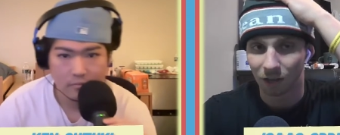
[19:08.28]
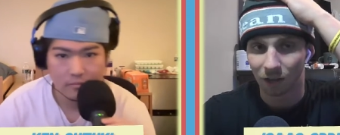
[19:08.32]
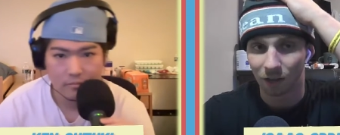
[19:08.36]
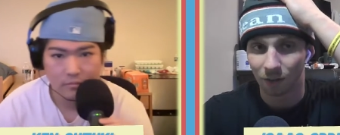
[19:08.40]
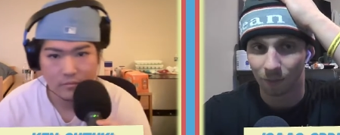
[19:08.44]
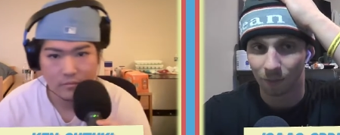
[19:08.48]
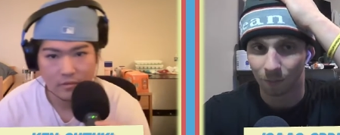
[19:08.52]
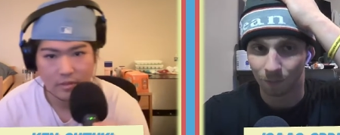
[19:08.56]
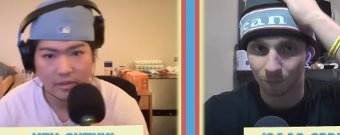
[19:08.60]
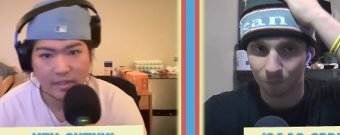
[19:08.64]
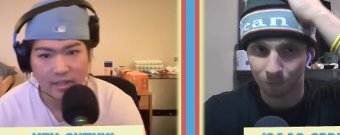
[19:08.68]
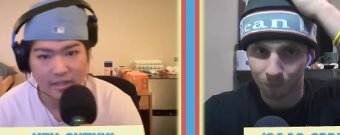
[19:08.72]

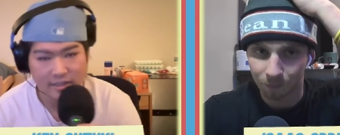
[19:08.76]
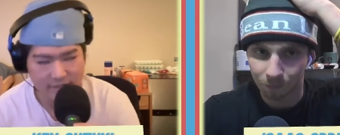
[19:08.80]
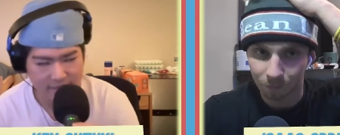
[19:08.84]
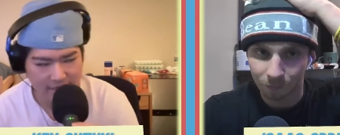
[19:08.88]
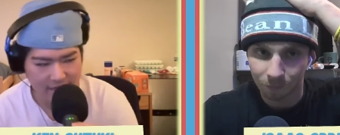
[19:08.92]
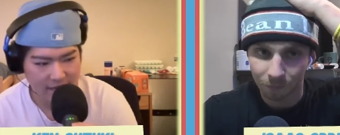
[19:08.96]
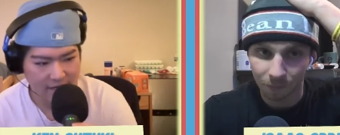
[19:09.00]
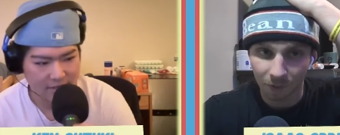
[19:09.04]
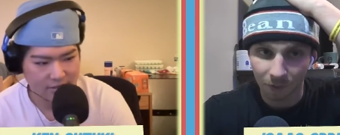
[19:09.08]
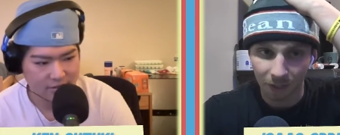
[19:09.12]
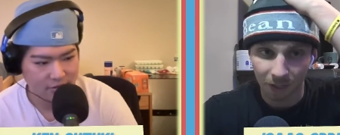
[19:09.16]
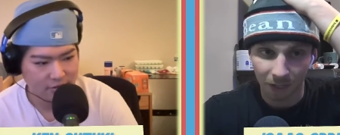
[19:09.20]
Speaker 1: Um, Against
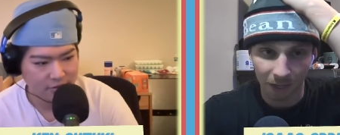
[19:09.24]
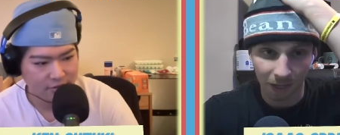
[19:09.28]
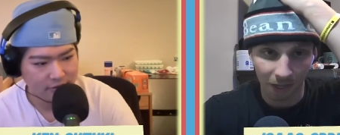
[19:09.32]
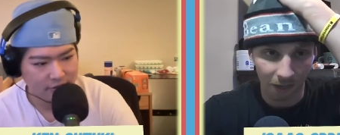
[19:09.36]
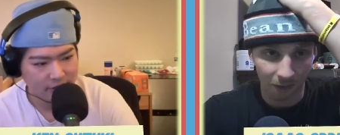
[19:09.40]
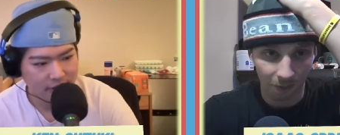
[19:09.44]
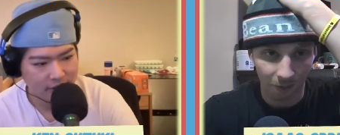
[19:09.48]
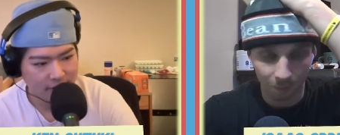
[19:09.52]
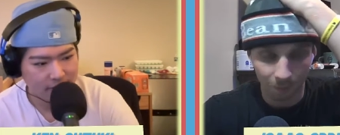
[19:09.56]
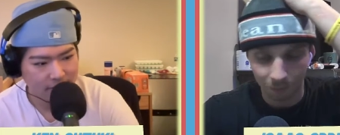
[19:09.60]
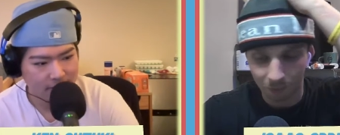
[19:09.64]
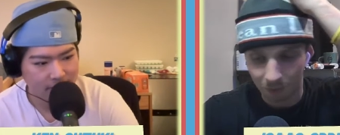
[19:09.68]
Dasho.
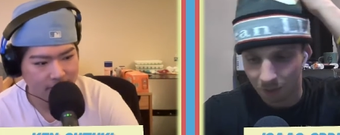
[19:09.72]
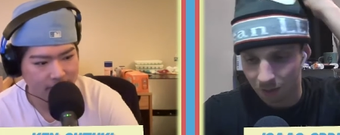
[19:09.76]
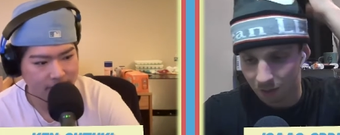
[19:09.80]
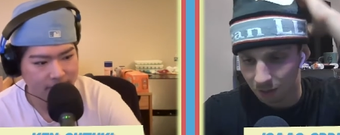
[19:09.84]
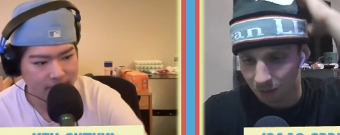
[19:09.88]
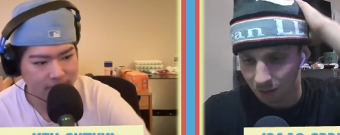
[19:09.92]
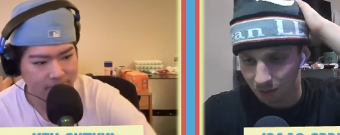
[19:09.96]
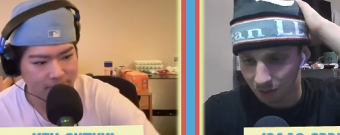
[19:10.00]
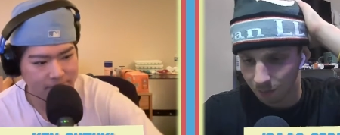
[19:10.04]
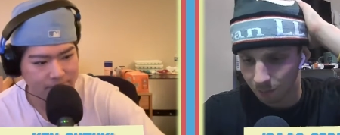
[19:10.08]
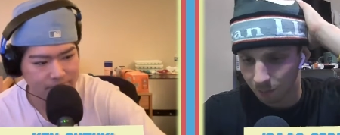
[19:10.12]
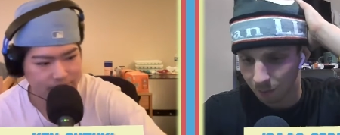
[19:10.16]
Yeah.
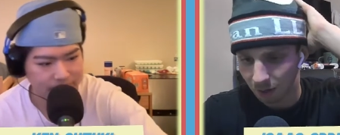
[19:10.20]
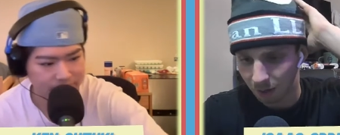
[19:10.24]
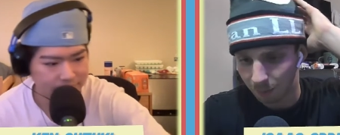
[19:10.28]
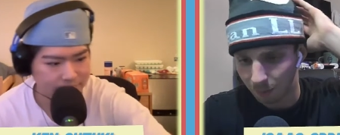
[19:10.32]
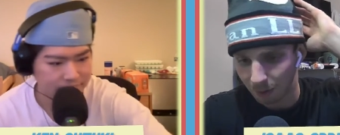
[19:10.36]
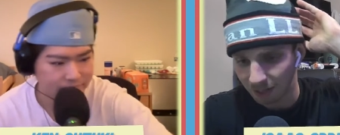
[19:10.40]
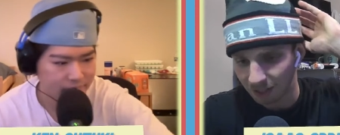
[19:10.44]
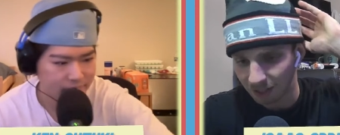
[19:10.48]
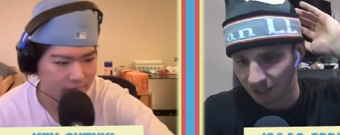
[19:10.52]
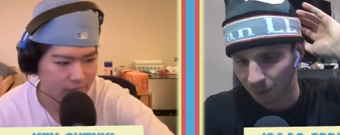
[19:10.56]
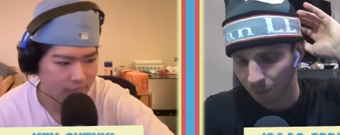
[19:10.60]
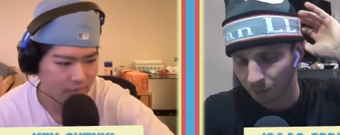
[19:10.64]

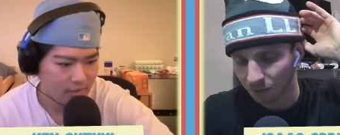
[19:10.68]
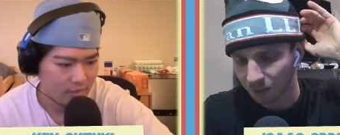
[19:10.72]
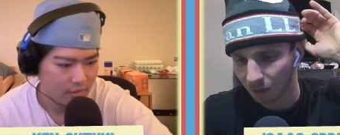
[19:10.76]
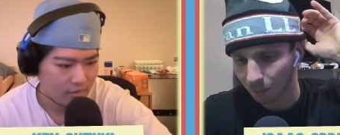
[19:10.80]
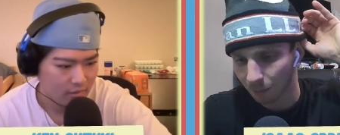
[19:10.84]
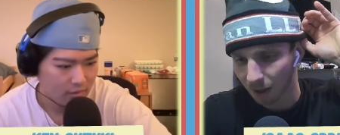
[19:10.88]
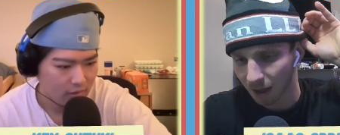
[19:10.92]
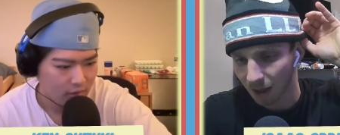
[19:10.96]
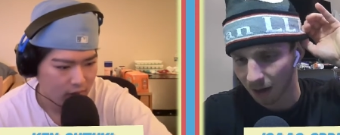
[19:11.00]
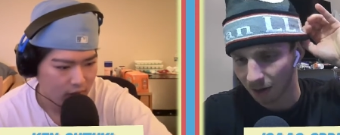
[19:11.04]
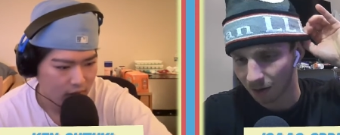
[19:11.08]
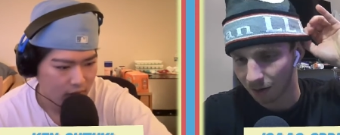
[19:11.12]
But my team's
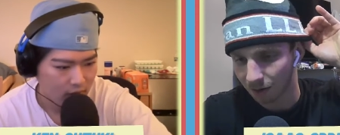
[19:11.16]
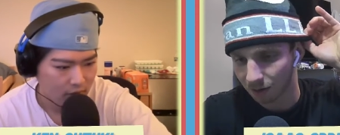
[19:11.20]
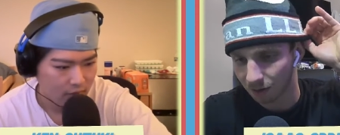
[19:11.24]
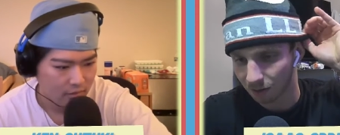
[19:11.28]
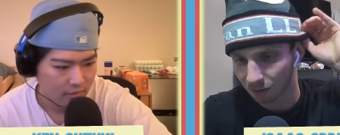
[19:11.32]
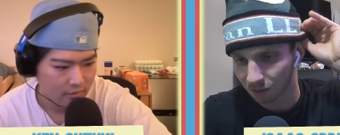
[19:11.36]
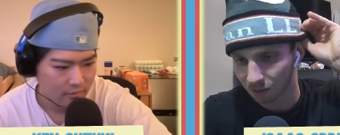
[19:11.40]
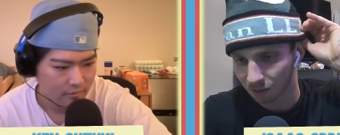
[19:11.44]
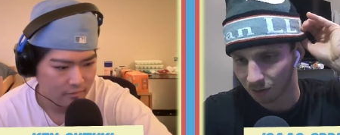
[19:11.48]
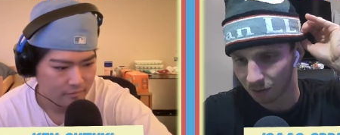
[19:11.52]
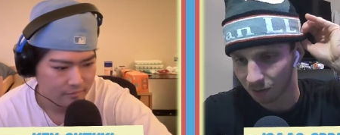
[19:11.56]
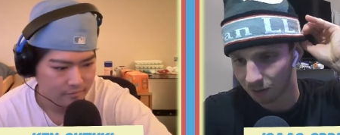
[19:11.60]
not bad.
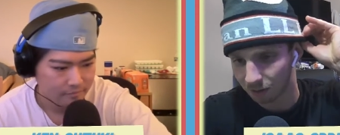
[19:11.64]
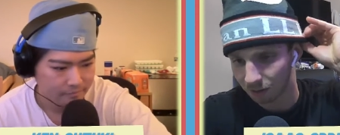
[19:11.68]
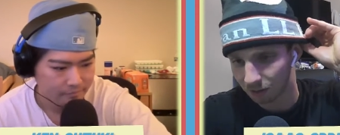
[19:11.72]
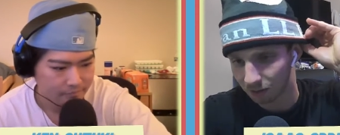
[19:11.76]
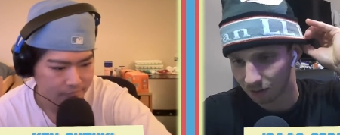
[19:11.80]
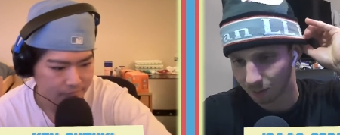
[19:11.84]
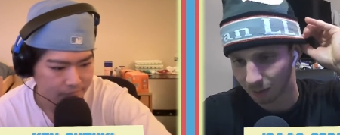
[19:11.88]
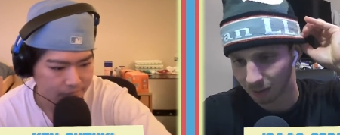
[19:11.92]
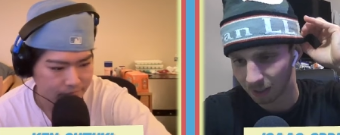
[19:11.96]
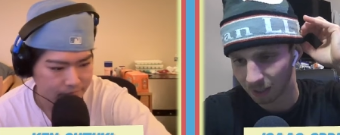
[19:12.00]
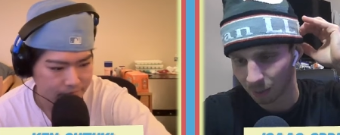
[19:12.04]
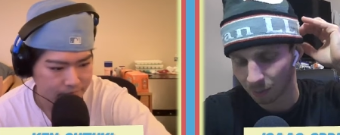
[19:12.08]

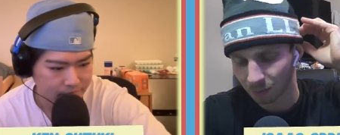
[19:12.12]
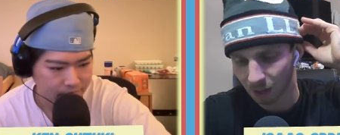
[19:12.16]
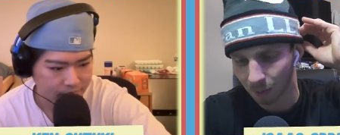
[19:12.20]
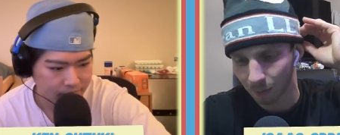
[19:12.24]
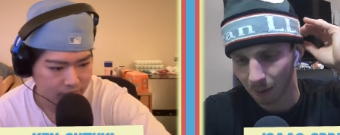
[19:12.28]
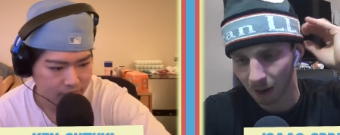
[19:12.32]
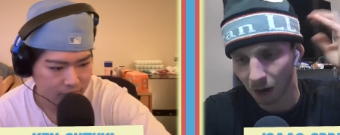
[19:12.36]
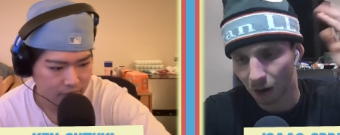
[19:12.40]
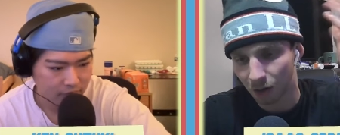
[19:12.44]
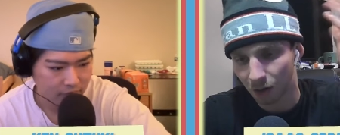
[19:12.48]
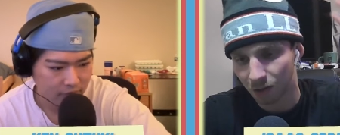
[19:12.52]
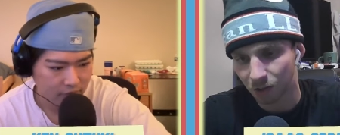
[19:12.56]
My team's
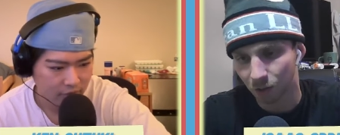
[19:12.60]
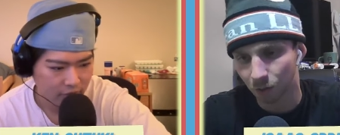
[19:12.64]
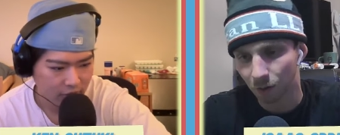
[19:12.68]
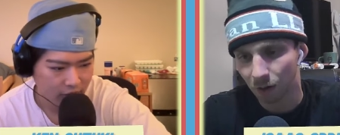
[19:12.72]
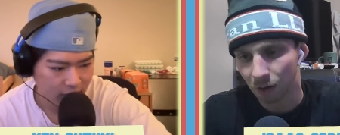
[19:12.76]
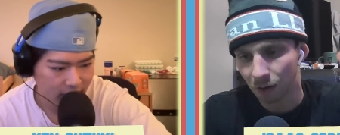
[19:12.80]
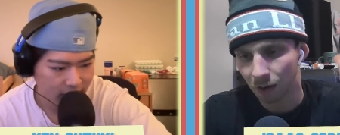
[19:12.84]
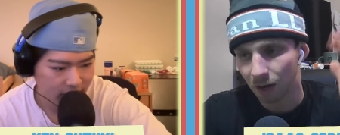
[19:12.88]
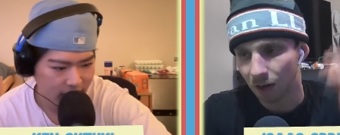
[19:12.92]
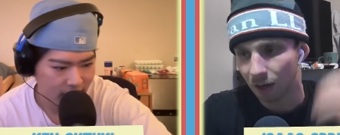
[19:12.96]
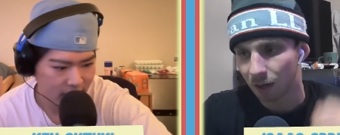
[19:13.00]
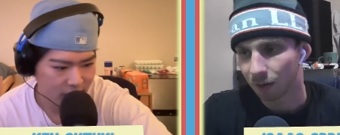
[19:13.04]
not bad. You're also,
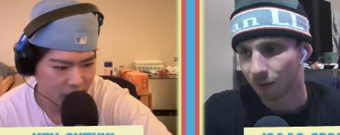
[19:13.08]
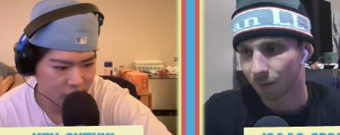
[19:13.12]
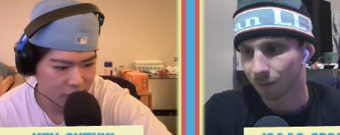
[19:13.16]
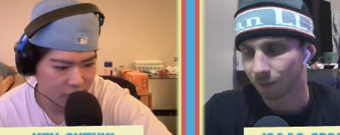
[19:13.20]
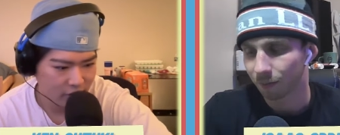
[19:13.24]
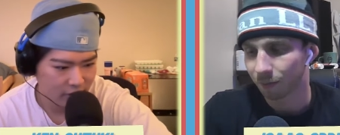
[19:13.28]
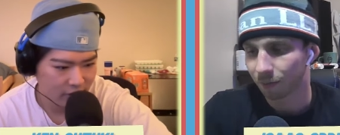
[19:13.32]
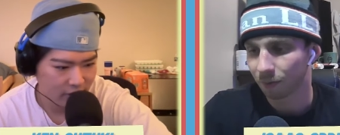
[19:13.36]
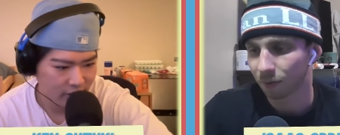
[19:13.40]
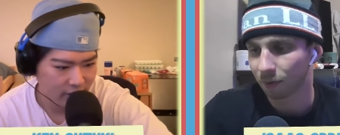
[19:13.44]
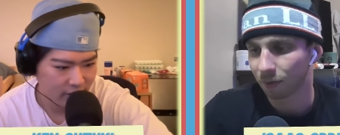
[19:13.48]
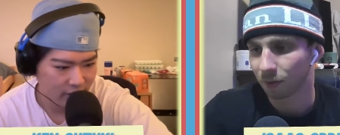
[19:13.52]
right there,
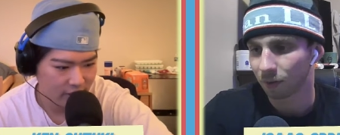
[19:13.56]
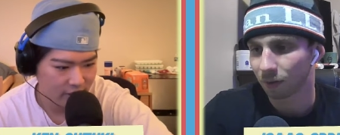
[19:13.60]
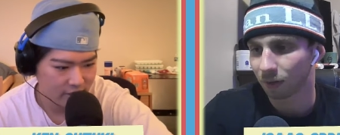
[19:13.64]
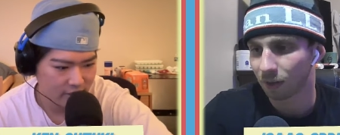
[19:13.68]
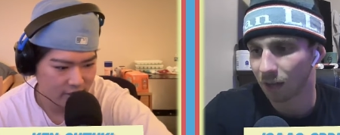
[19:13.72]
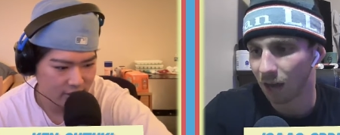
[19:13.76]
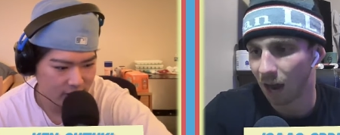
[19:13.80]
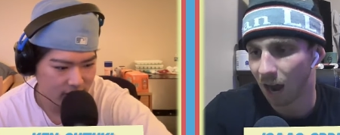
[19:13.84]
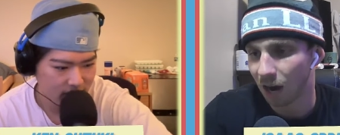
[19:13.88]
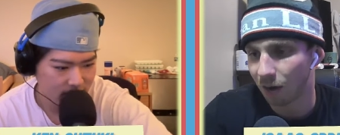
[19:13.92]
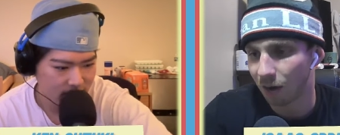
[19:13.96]
striking distance.